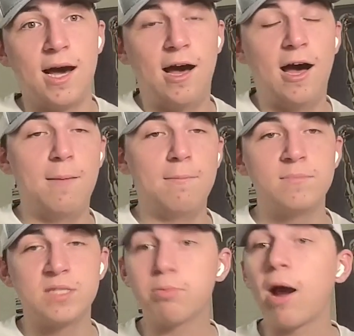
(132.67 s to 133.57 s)
um,
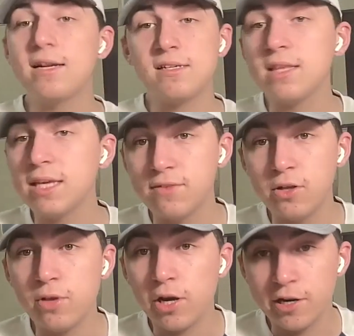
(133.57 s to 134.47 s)
surprisingly, even
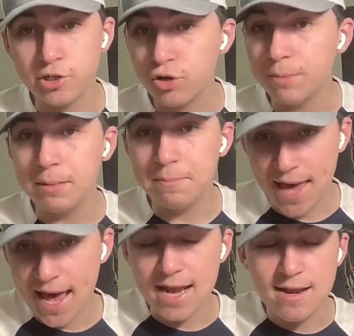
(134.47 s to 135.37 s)
though they're extremely
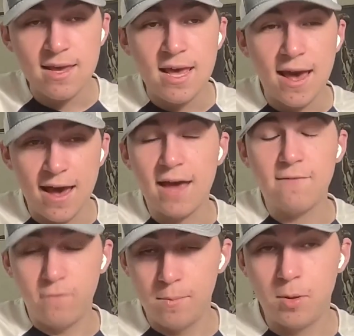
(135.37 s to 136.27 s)
bad
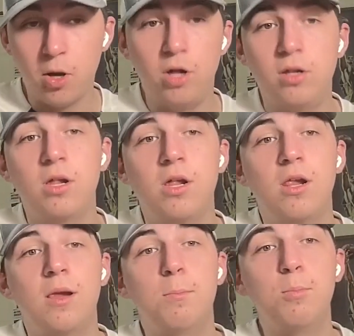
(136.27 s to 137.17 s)
at football.
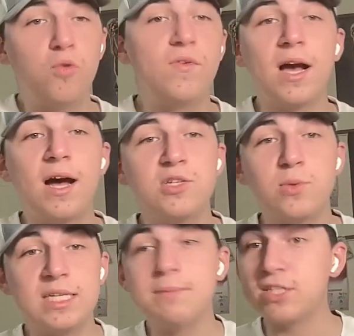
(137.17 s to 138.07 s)
Moving on
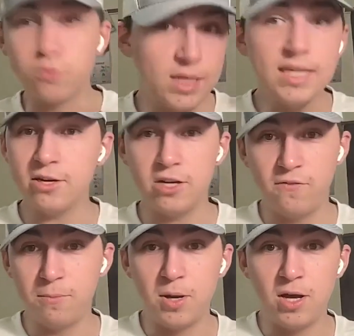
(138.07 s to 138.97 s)
to a team that's really good at
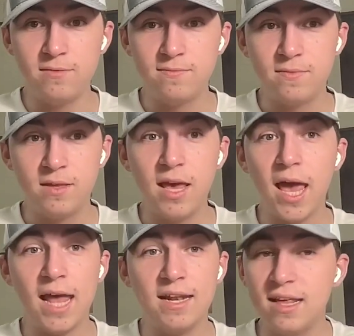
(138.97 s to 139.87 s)
football,
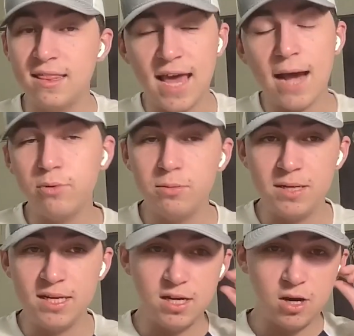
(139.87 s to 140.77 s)
and that would
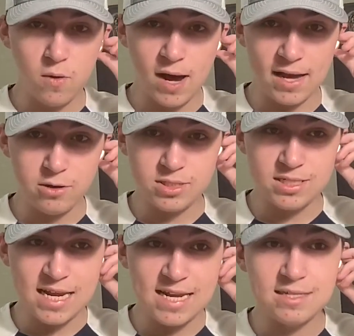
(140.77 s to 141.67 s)
be Ohio
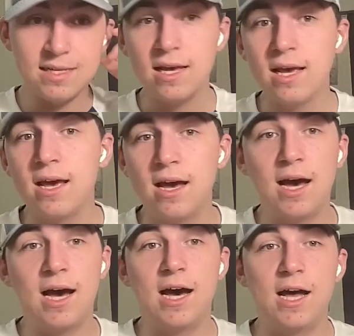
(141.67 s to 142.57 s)
State.
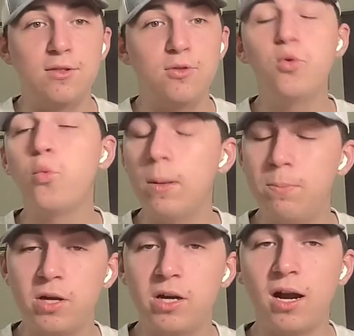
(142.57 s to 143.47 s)
Uh, Luke
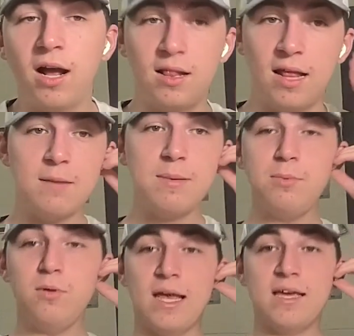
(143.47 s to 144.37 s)
Whipler, a lot of
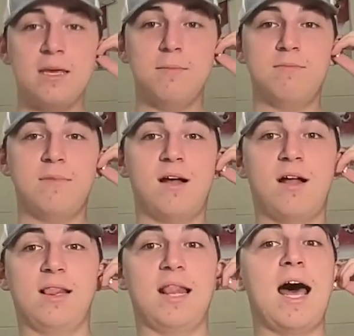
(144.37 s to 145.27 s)
people like him
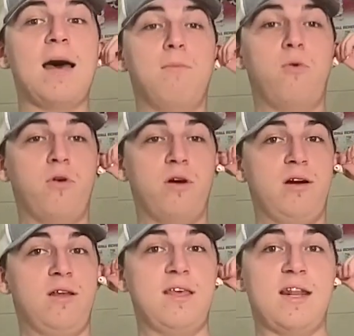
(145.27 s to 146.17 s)
a lot
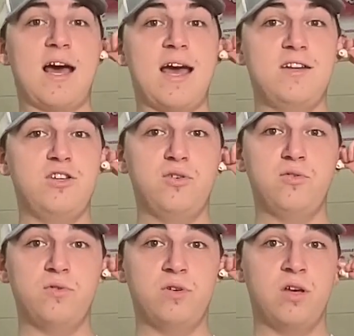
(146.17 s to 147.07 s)
more than I
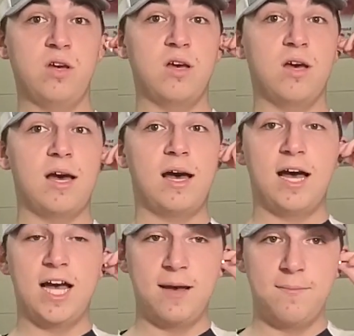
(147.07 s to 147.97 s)
do.
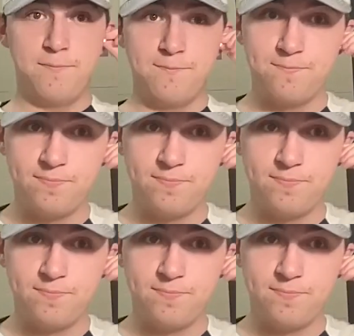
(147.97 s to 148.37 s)
Um,